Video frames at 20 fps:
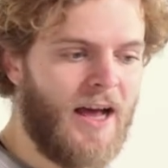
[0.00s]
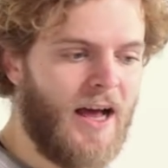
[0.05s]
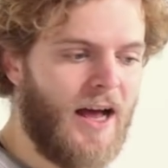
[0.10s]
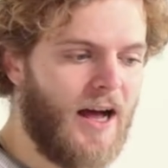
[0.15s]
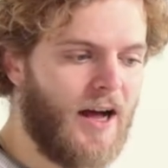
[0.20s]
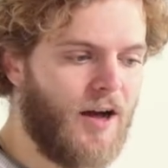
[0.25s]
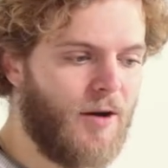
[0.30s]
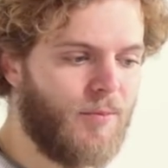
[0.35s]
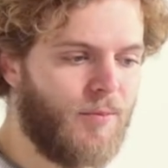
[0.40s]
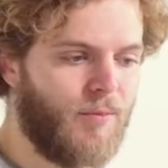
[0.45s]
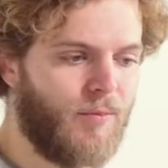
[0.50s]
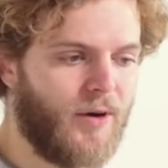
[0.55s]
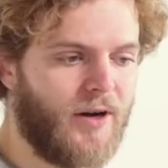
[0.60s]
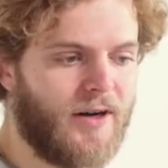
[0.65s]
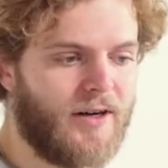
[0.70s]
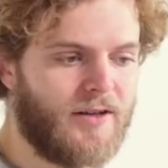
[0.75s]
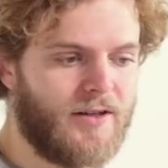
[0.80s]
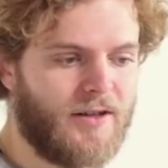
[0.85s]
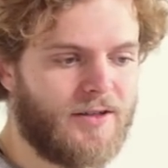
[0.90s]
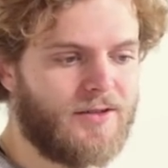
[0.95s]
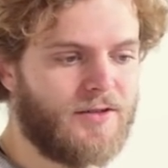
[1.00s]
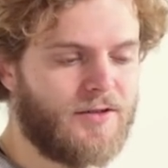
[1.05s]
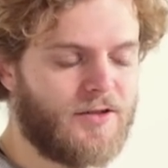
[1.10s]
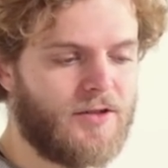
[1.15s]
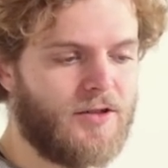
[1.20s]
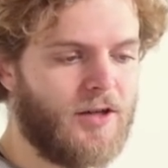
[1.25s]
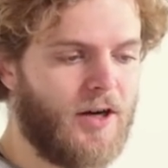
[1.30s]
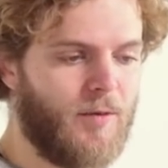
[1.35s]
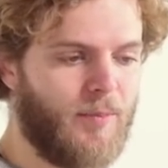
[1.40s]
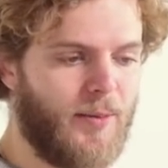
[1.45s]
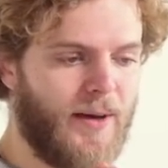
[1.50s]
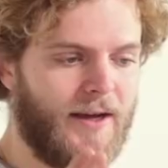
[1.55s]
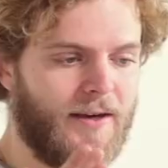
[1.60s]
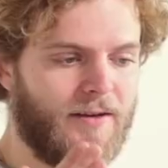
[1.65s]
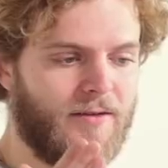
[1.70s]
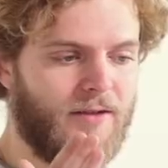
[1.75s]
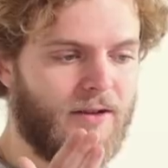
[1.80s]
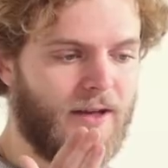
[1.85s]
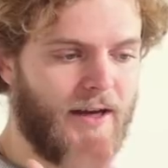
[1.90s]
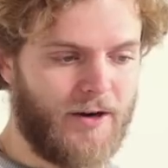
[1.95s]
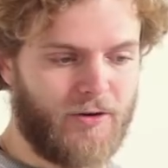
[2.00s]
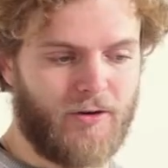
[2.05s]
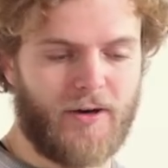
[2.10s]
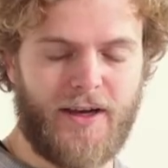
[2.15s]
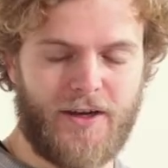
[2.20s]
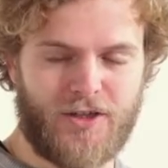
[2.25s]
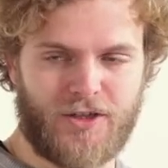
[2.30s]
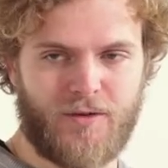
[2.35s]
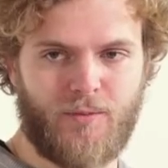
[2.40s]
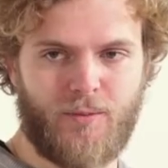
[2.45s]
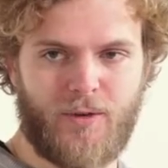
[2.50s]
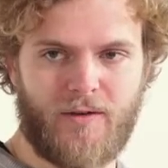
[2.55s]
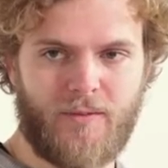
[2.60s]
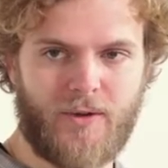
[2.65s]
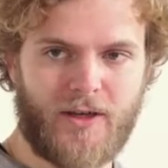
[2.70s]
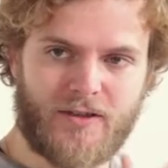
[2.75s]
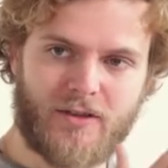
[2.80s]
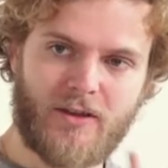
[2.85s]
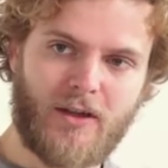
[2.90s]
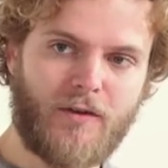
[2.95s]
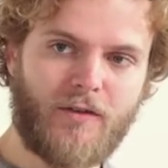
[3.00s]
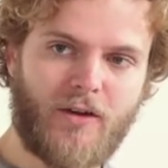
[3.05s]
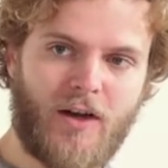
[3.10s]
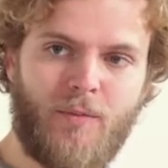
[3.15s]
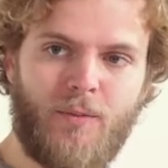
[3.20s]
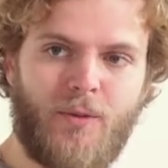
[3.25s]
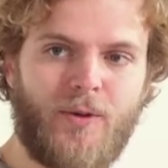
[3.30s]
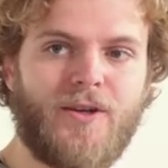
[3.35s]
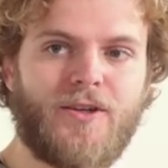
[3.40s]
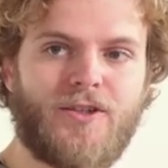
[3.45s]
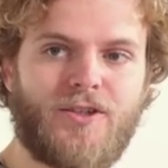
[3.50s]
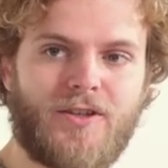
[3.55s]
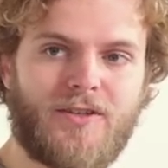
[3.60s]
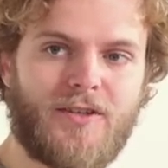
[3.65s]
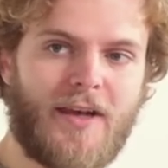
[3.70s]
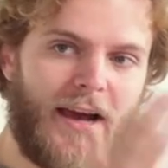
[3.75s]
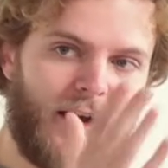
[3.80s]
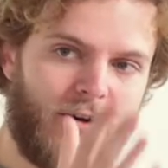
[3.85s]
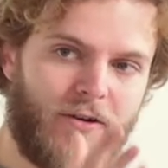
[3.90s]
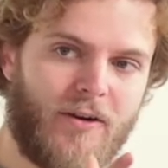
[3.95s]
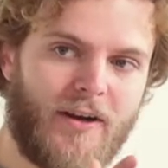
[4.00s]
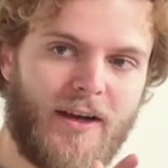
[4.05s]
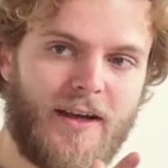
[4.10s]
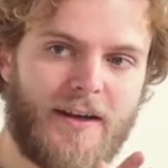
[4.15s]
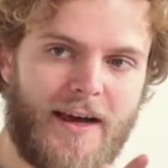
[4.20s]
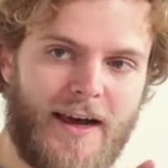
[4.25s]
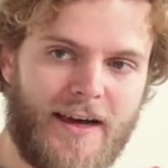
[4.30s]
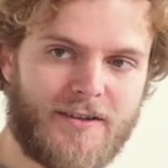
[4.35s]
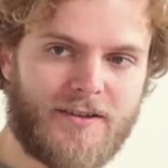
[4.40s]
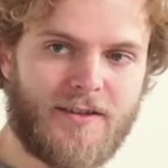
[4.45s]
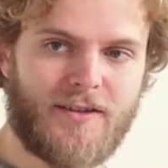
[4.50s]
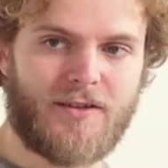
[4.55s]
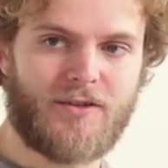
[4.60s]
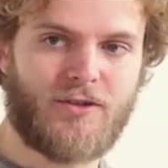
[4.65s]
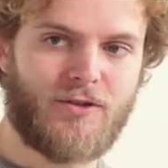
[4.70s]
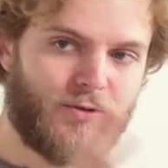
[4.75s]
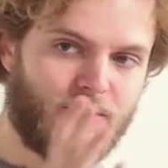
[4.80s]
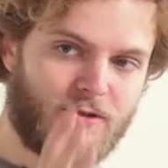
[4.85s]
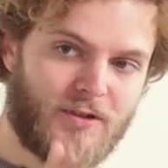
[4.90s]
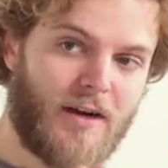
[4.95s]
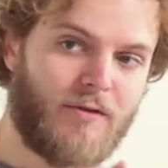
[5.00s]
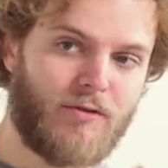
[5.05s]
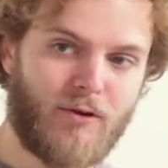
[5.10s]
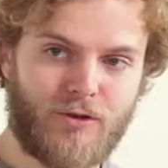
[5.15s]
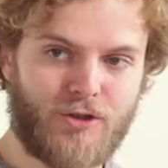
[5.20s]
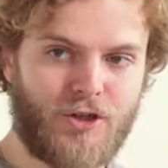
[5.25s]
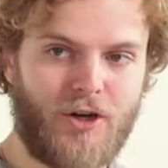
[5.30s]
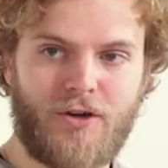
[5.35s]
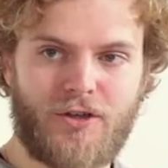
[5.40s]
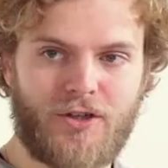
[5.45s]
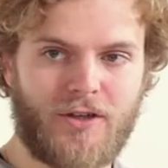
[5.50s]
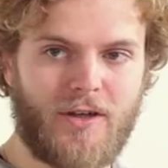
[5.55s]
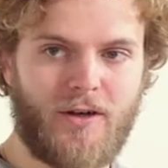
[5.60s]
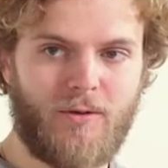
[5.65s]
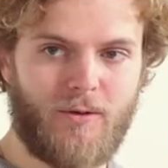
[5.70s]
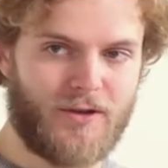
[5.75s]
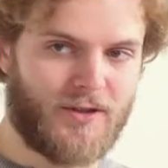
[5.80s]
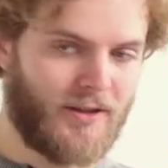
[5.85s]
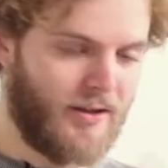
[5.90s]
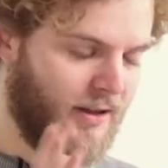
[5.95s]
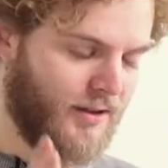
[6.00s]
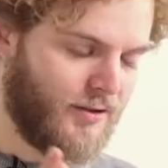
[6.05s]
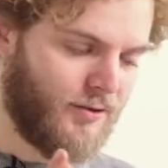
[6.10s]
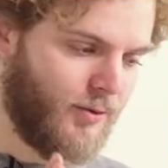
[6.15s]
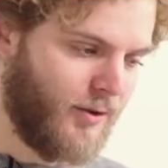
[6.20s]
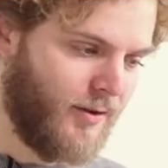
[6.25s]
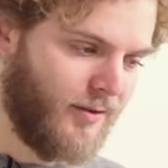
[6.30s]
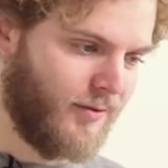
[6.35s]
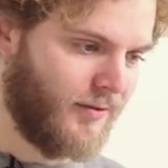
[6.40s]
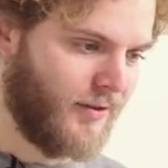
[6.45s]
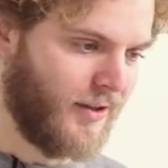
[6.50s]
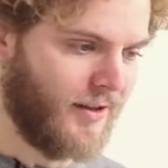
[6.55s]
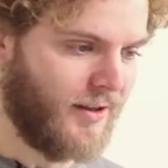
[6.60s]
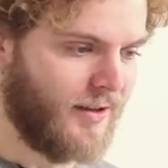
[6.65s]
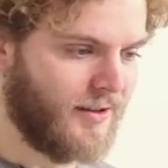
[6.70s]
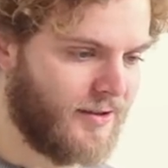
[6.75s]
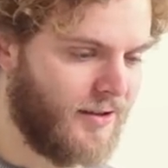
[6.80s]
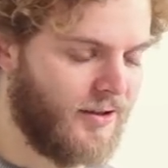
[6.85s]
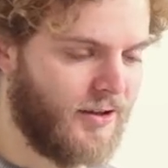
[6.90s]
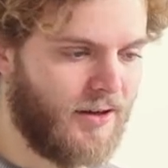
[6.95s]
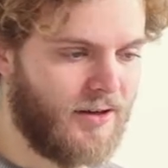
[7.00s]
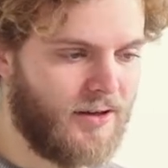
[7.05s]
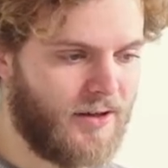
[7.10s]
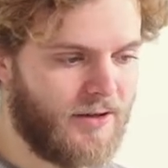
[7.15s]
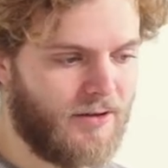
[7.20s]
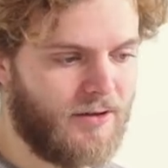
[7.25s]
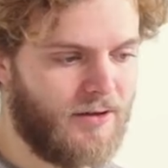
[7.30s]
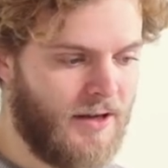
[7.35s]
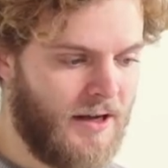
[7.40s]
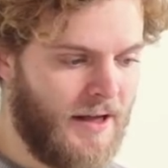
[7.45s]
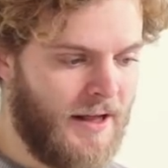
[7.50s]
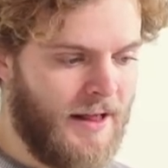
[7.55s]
Um, but it doesn't stop at the aggregation bit, because a lot of companies just aggregate access to several charging networks, and that's where the, it's a done deal.